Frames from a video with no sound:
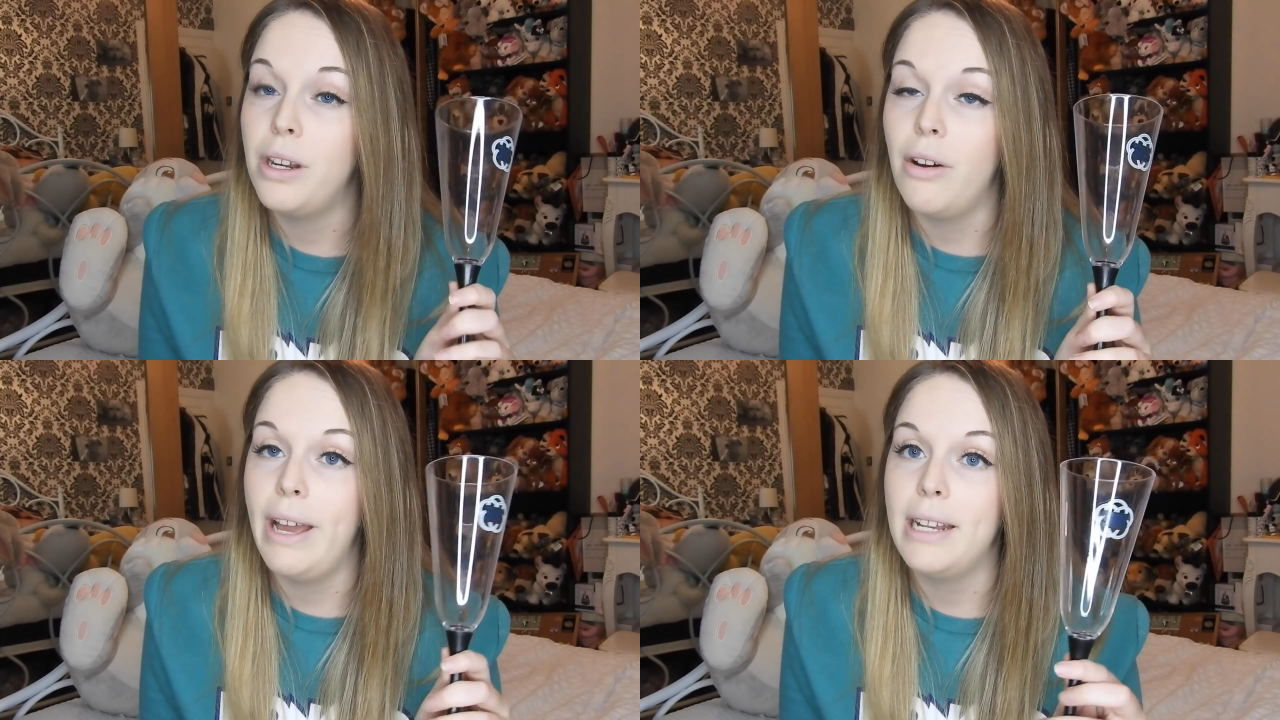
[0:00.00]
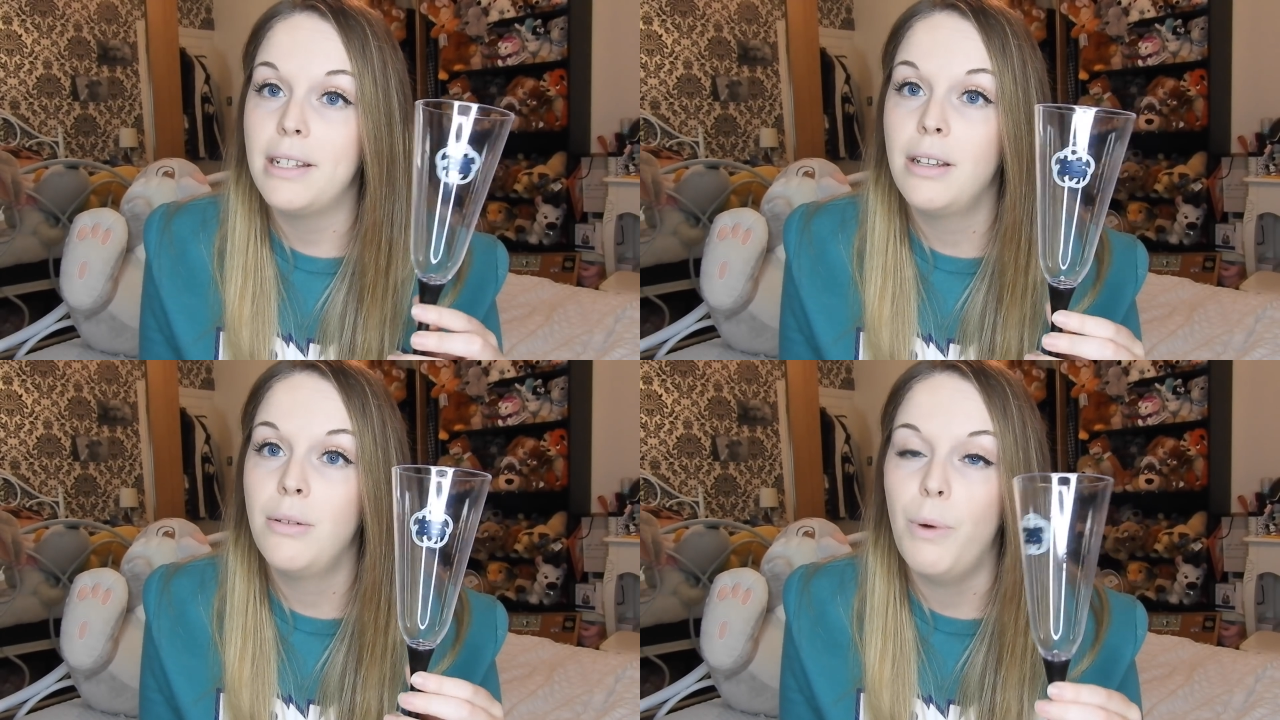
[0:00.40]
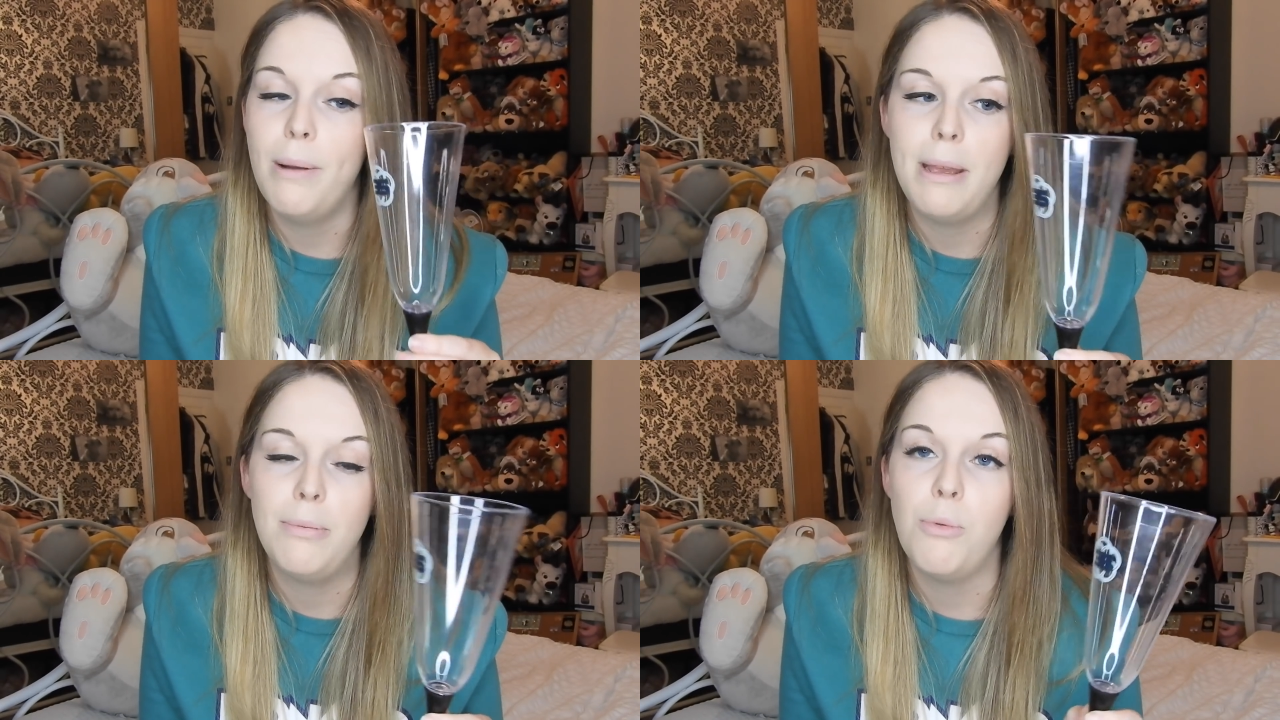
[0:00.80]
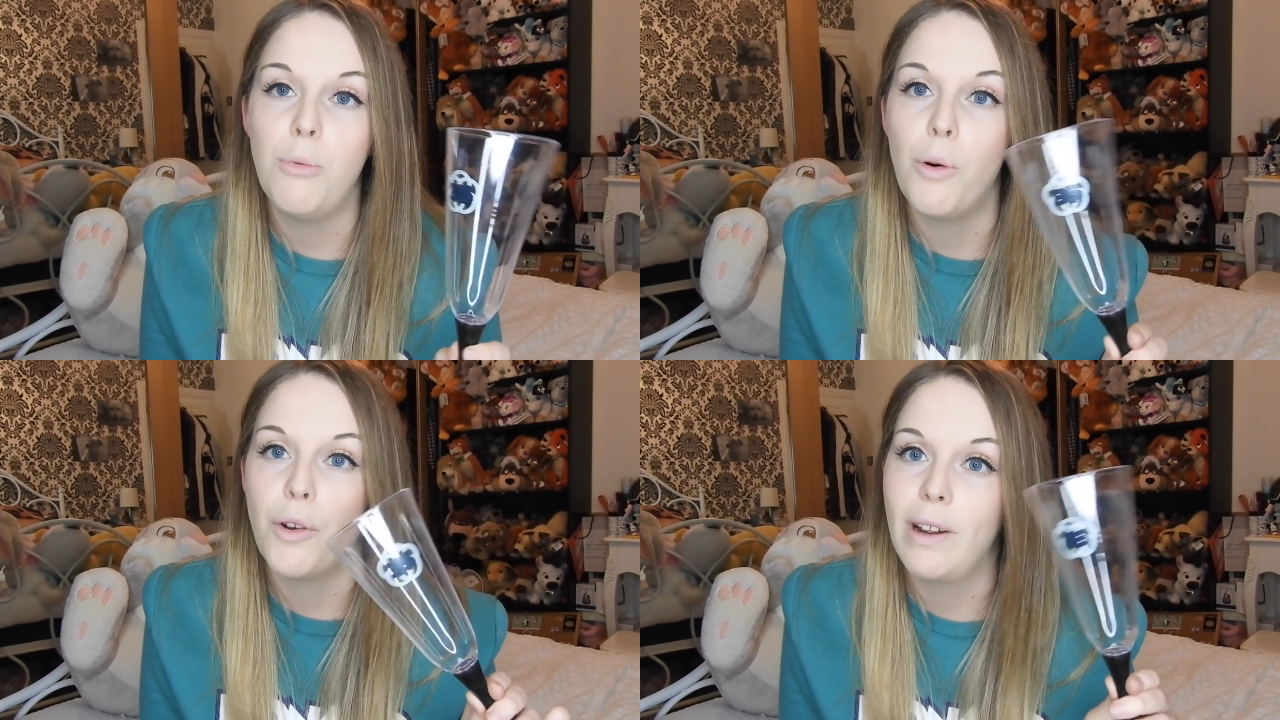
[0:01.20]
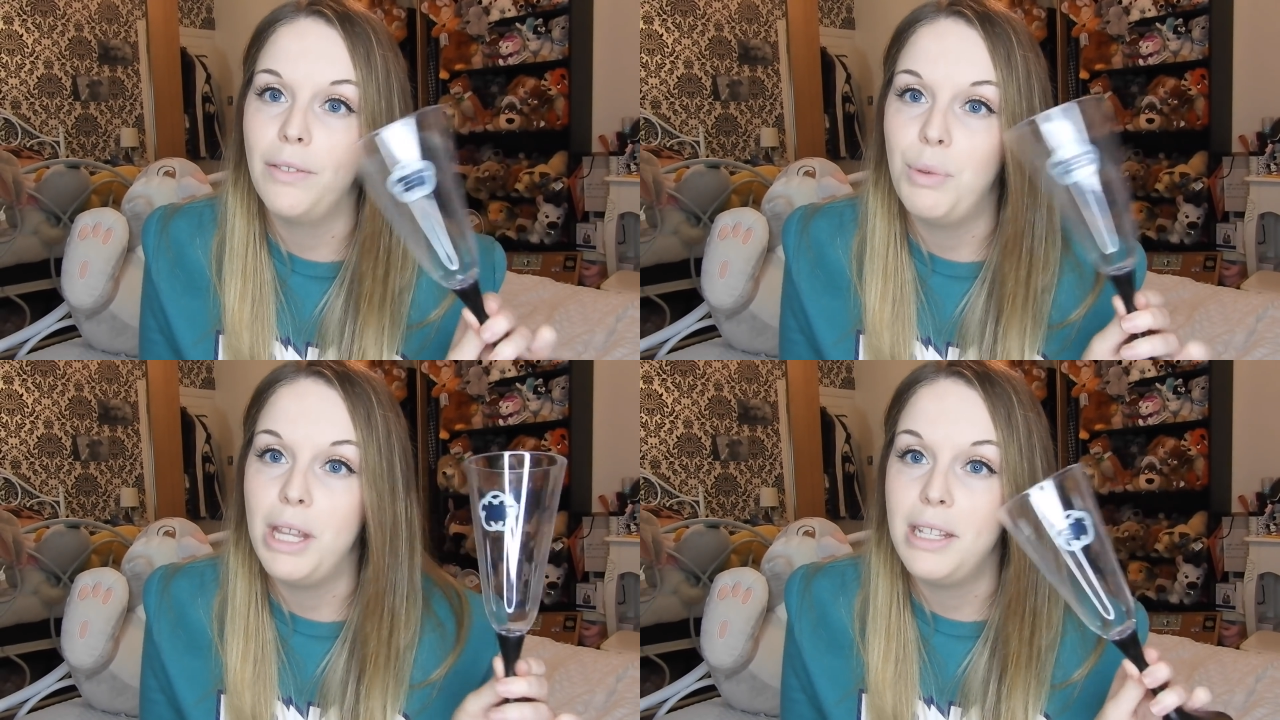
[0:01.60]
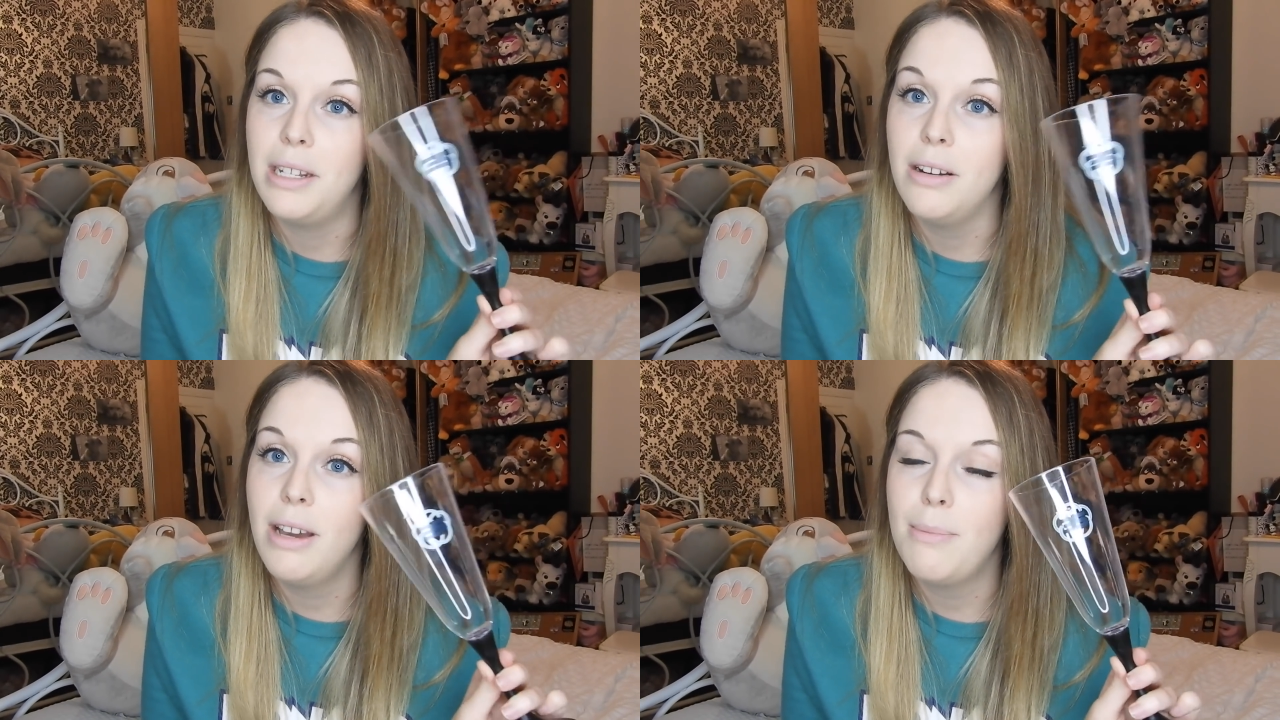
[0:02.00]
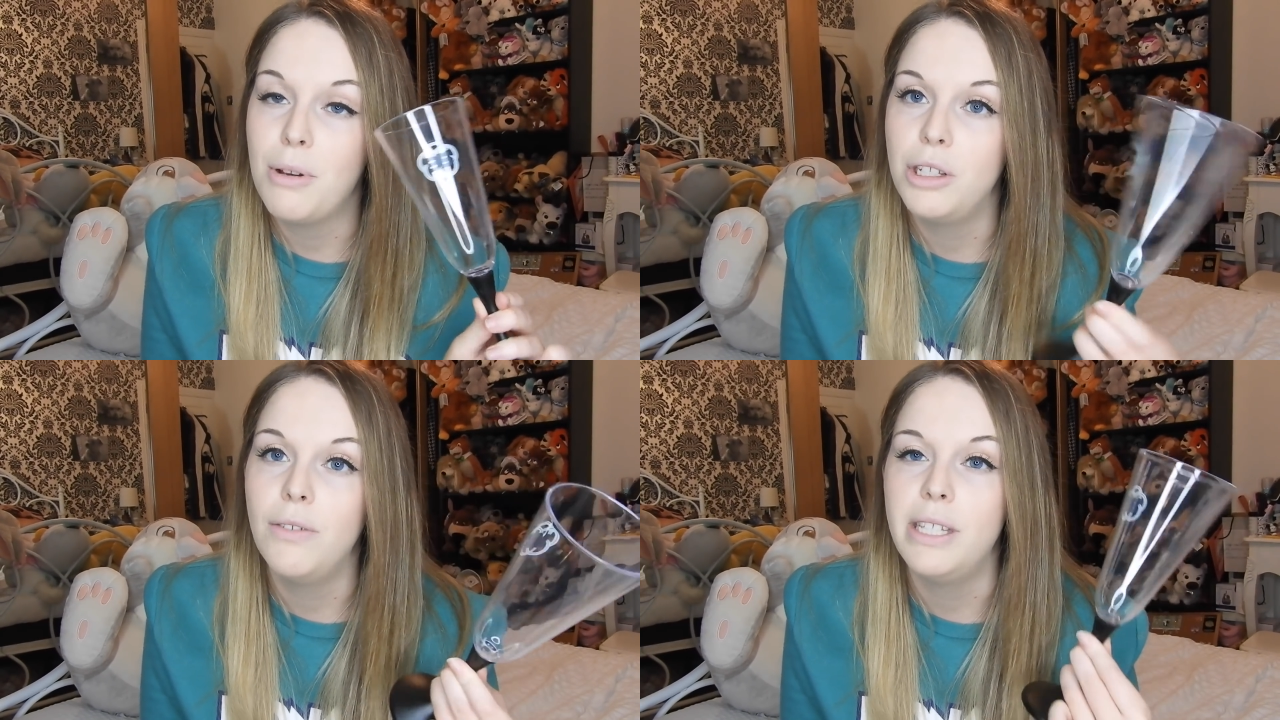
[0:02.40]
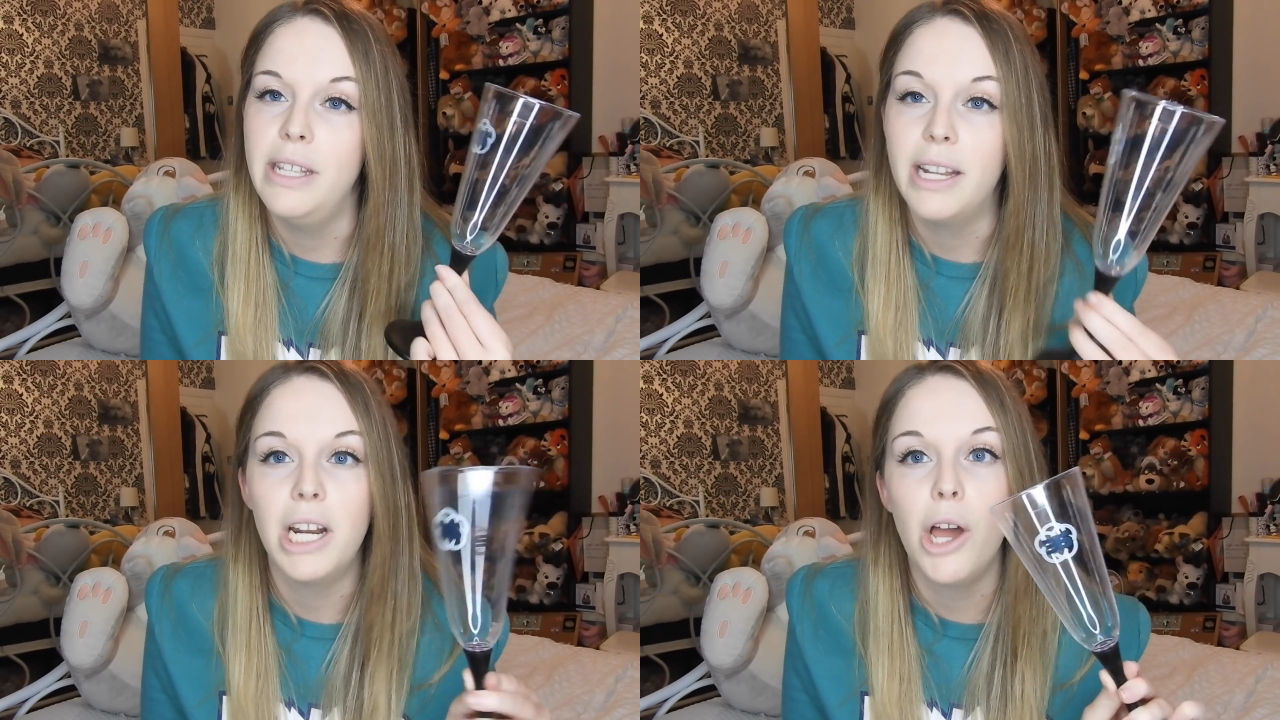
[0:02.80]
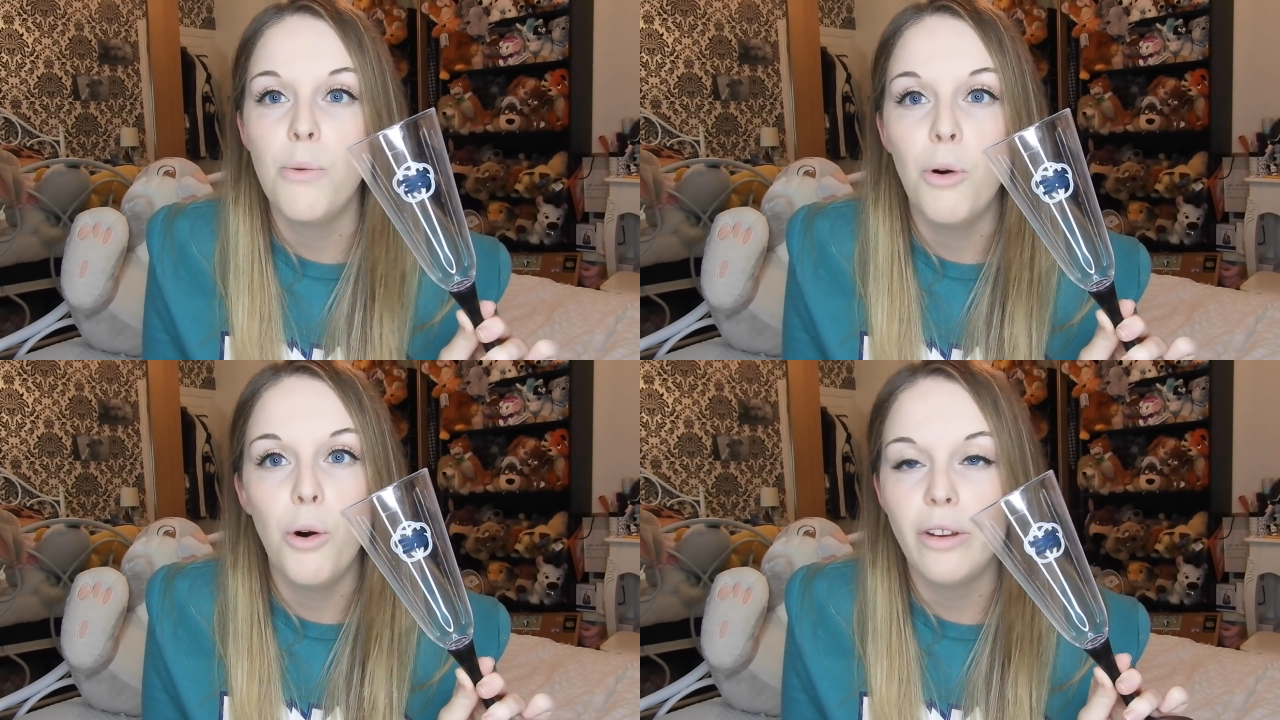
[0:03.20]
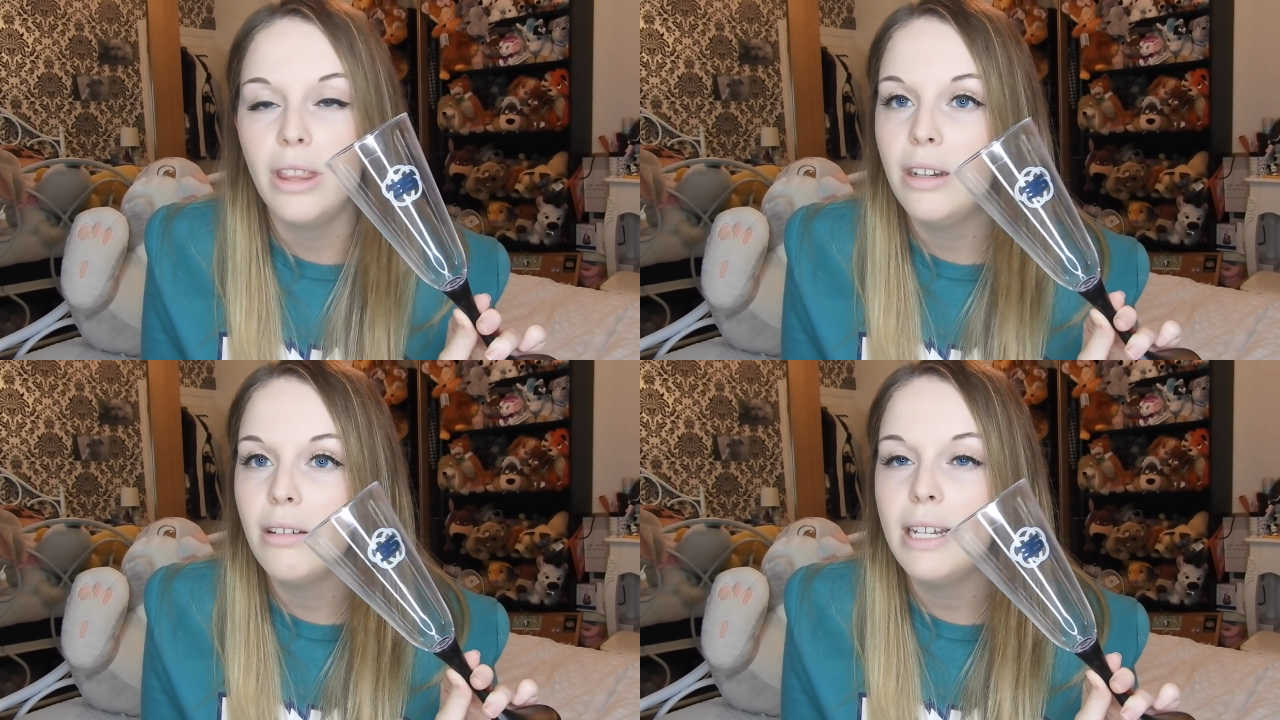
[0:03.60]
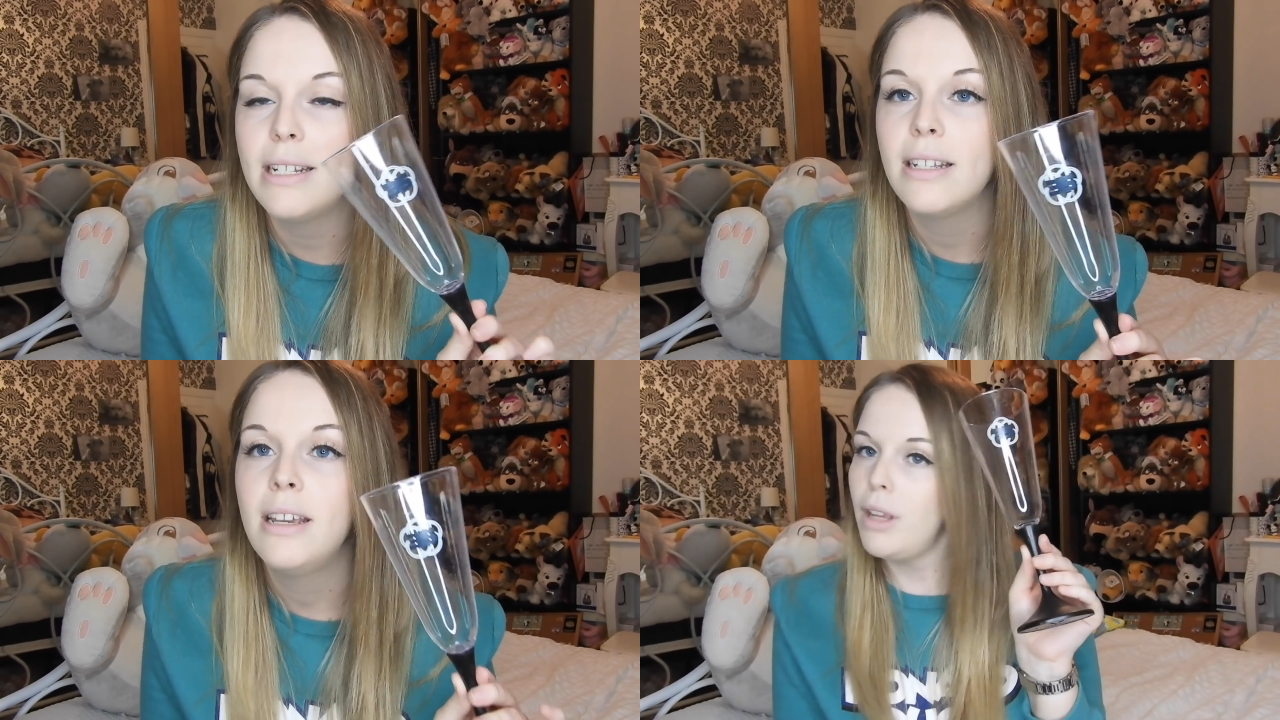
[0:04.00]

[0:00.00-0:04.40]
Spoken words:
at night when people walk around with these at night, because obviously they glow more in the night.